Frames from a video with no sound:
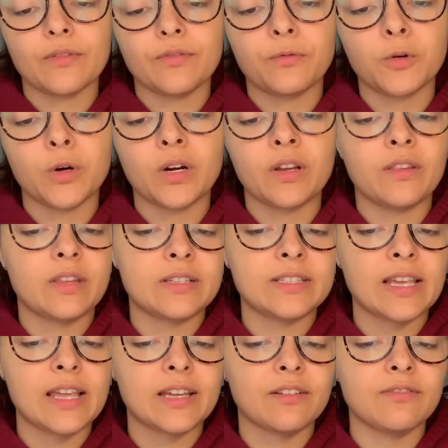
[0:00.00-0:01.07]
For the
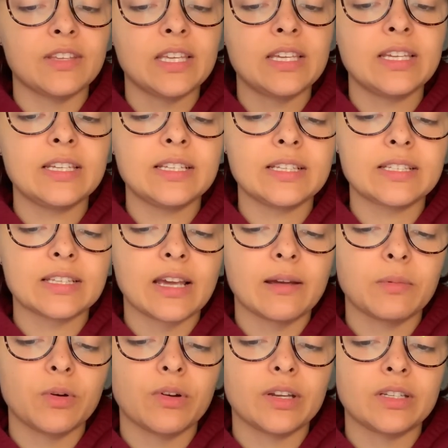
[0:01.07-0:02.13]
sake of ease, I'm
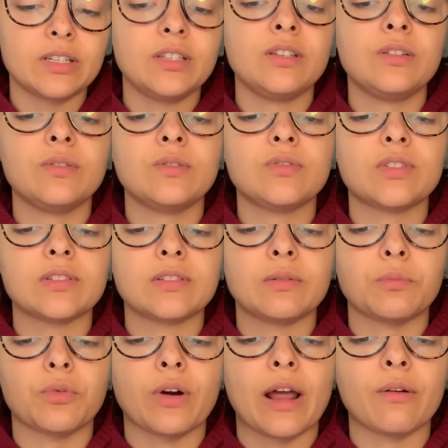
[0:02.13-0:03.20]
going to use some
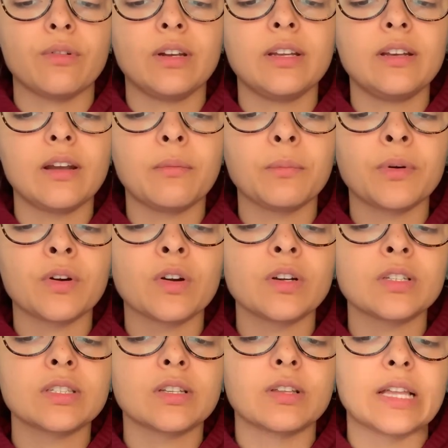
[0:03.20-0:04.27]
rounded numbers.
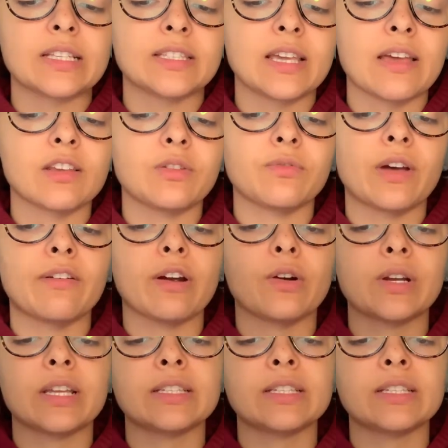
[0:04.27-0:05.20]
So let's say I do five hour days